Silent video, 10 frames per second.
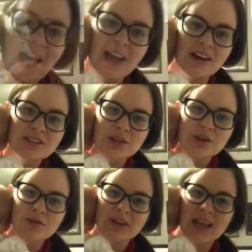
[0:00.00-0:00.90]
I
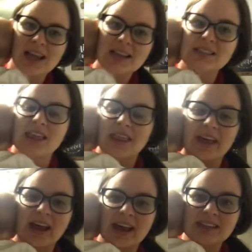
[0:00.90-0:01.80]
also realized
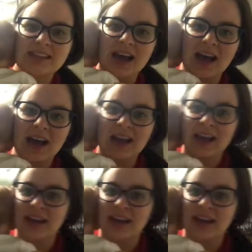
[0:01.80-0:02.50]
that I